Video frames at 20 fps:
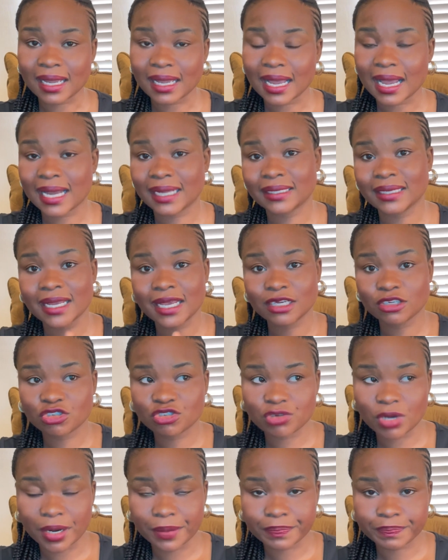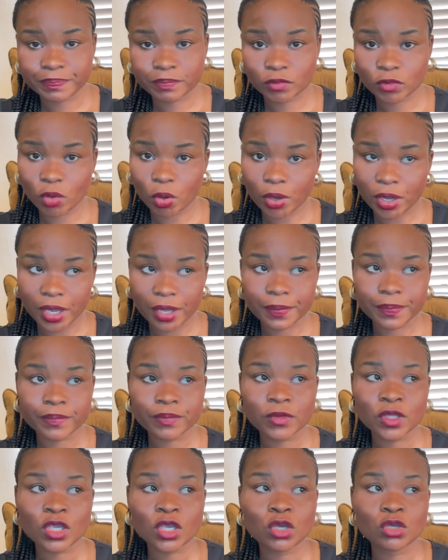and intra. Okay,
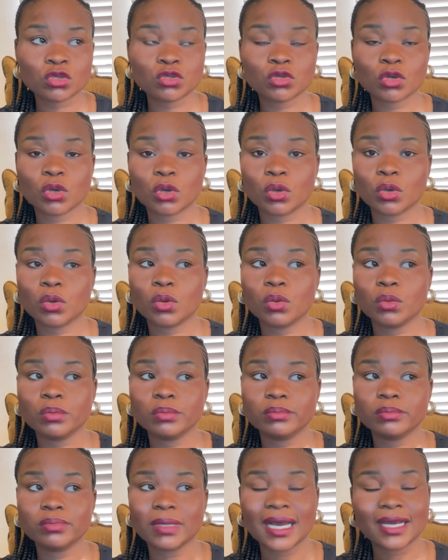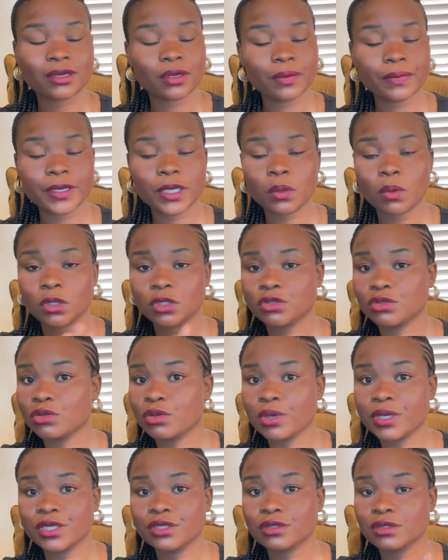so I don't really want to
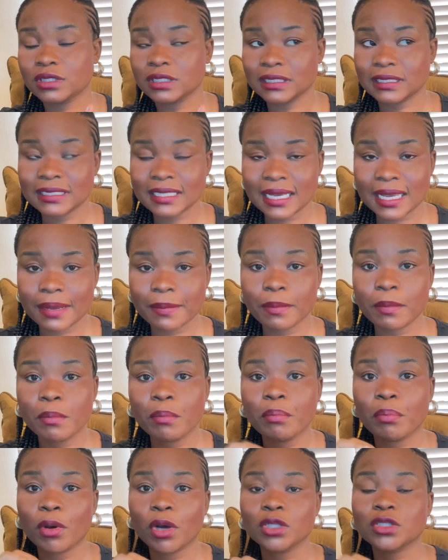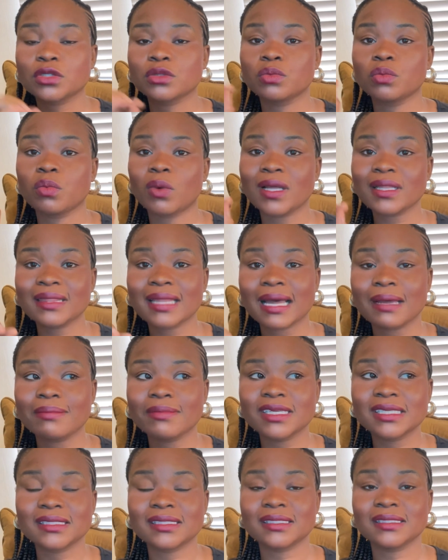go into the term, but what that
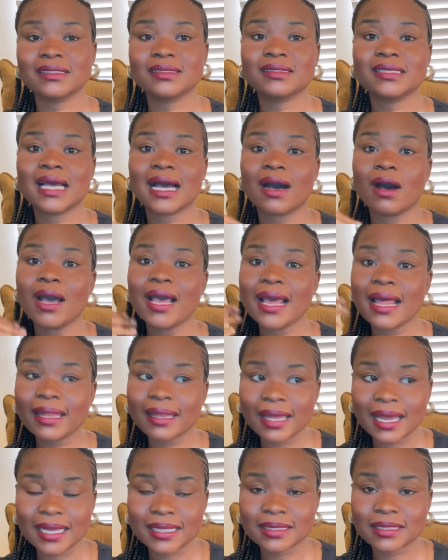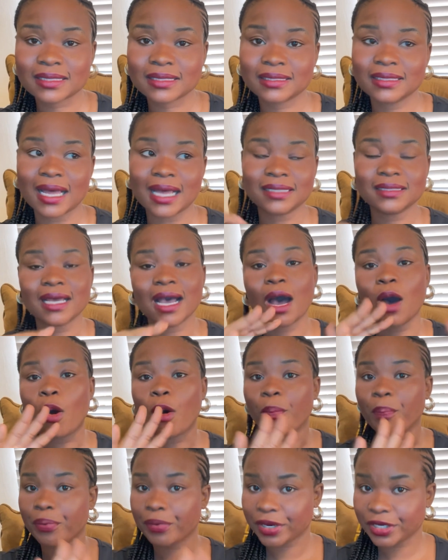means is there are airlines that are
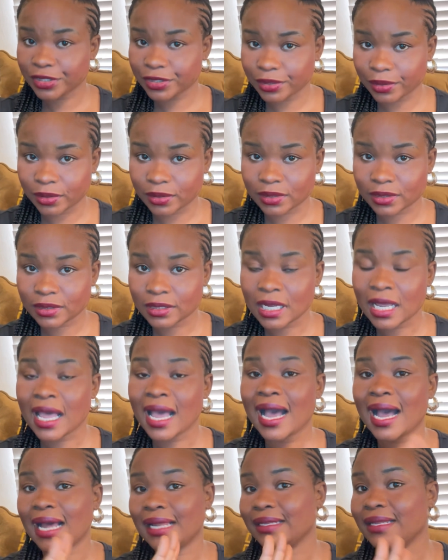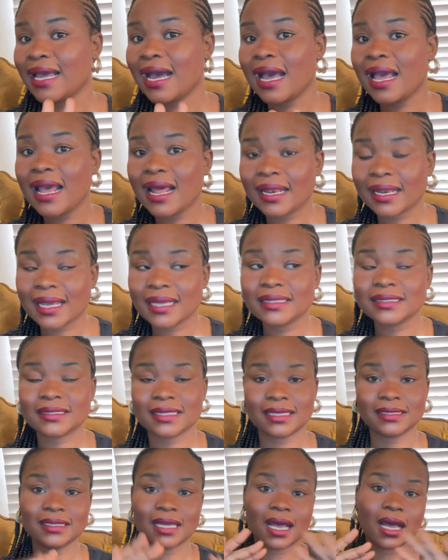operation and there are airlines
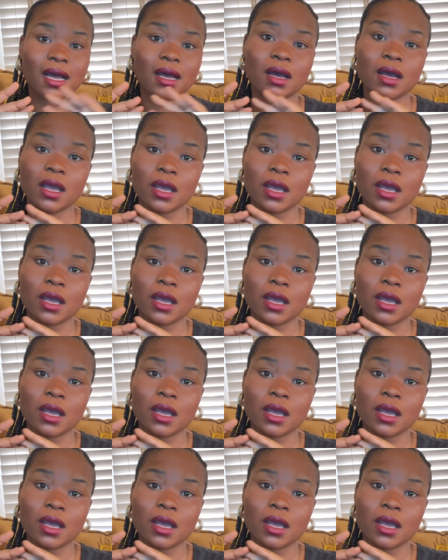that are